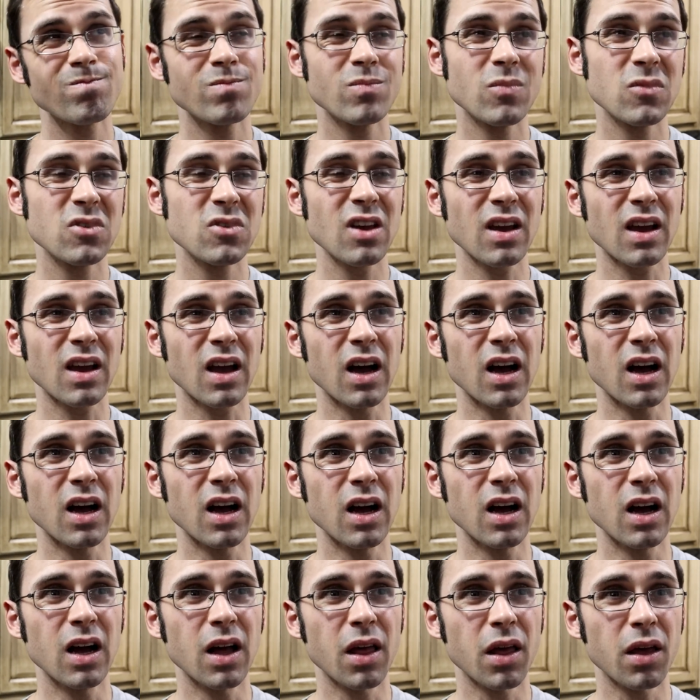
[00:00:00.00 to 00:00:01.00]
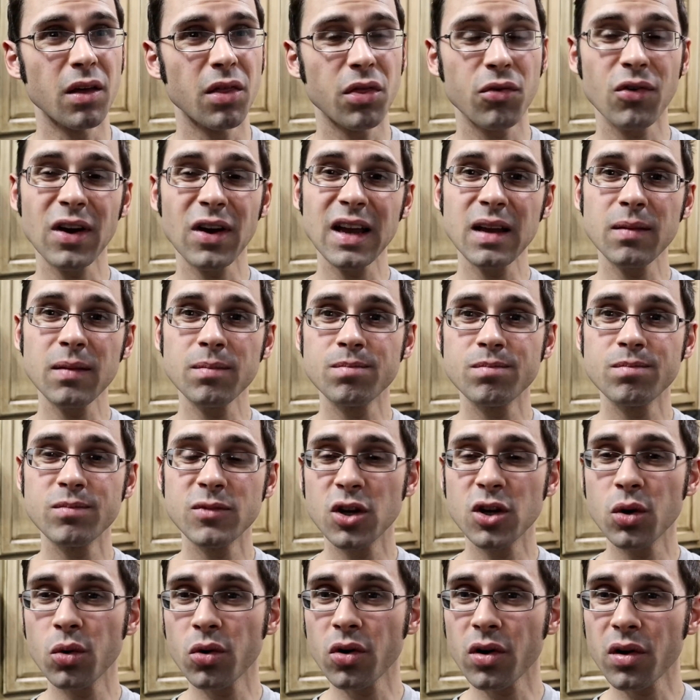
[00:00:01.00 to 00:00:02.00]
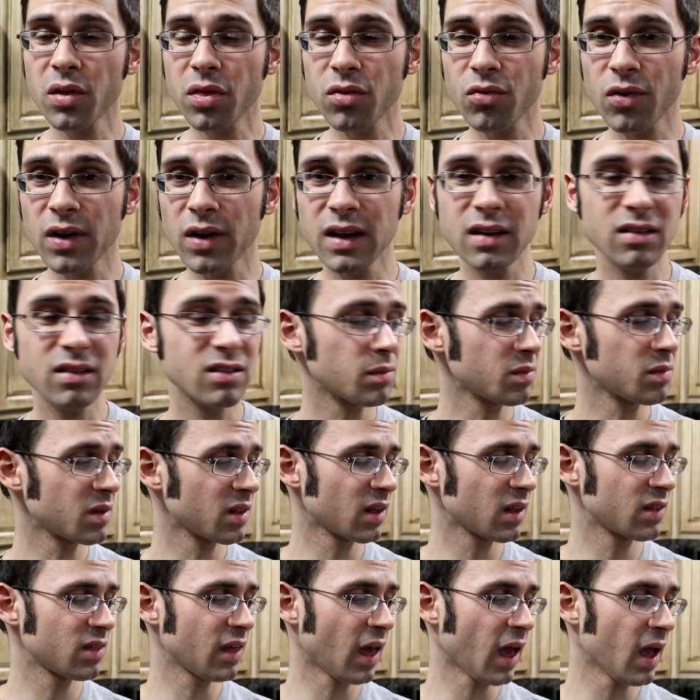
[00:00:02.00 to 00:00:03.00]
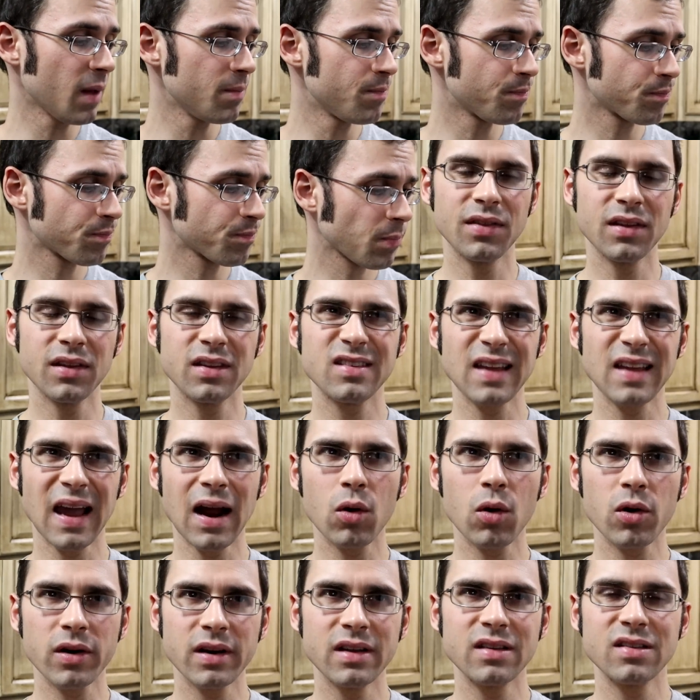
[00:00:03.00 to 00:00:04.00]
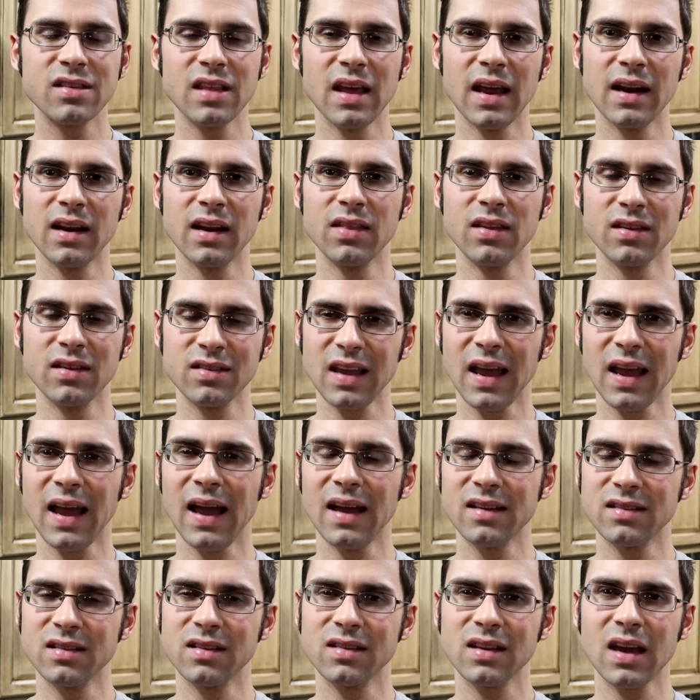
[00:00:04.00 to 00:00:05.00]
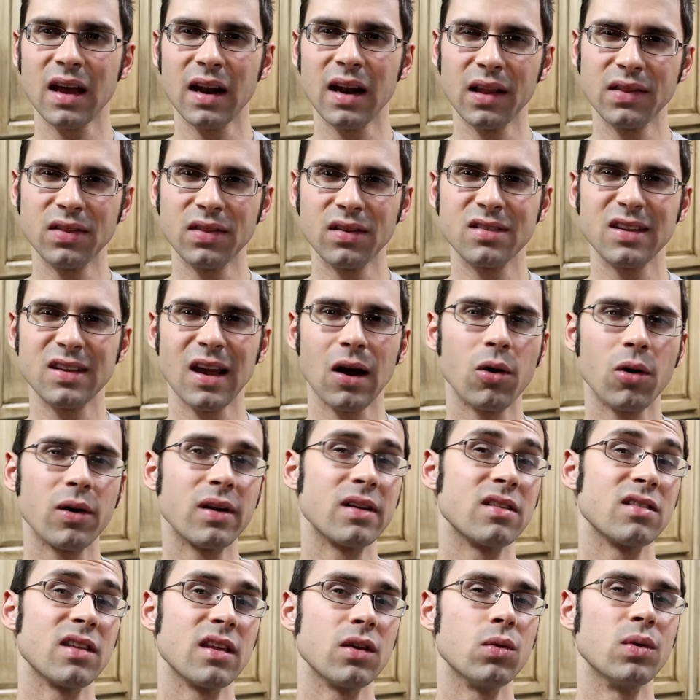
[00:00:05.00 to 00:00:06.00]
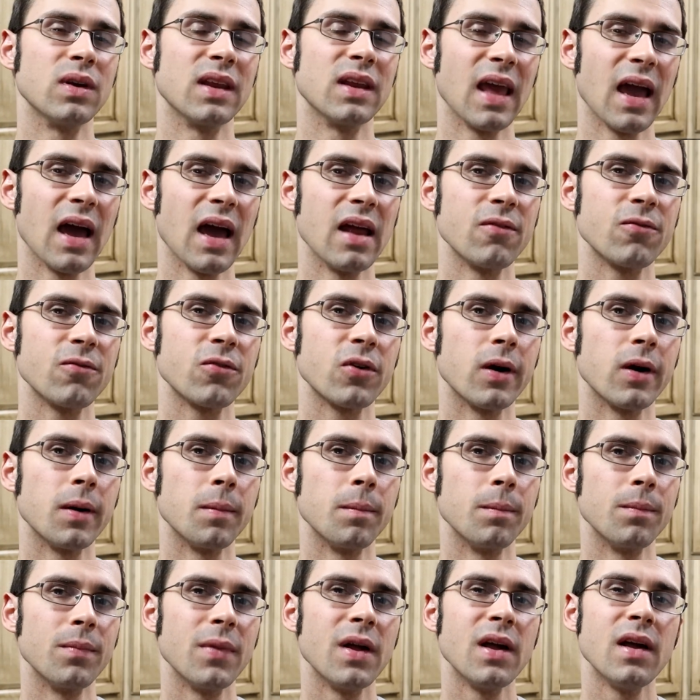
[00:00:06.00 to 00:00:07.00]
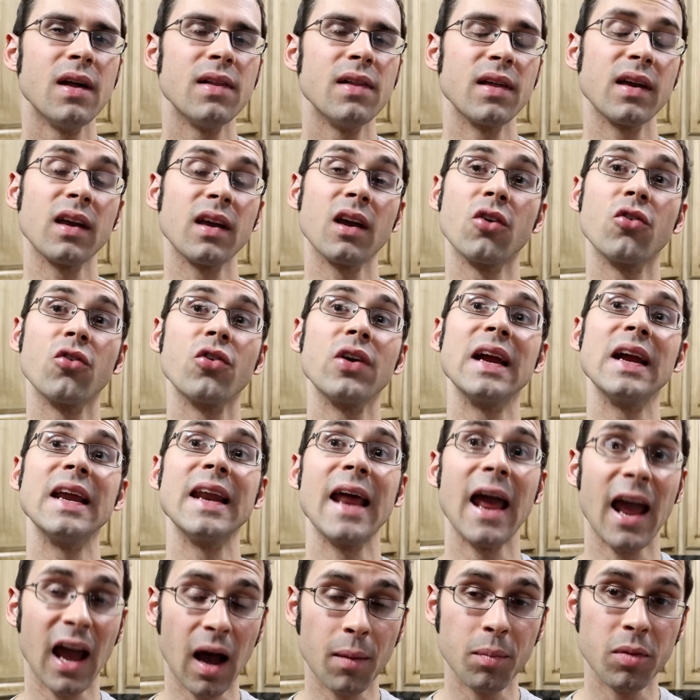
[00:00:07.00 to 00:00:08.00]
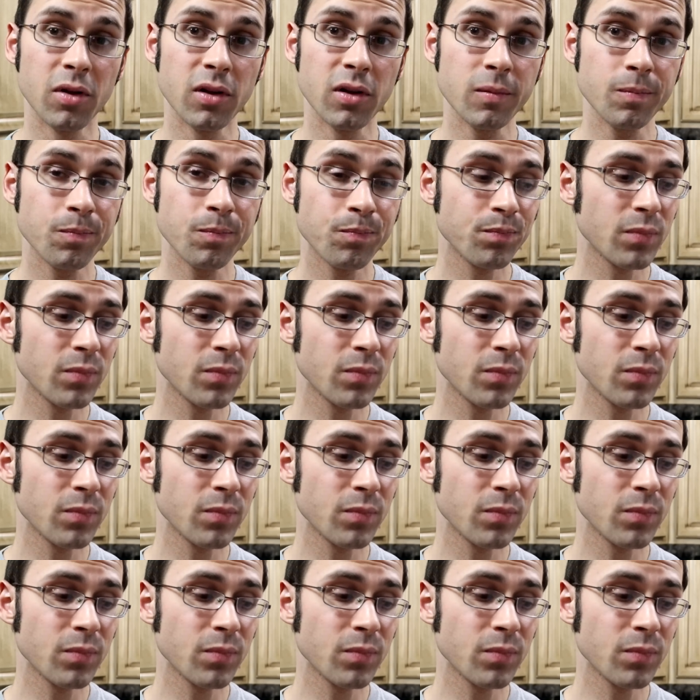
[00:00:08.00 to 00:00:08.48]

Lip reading: It's like a 3, 2 or a 3, something like that. The sourness that this has is kind of like the sourness that you would get from a green apple.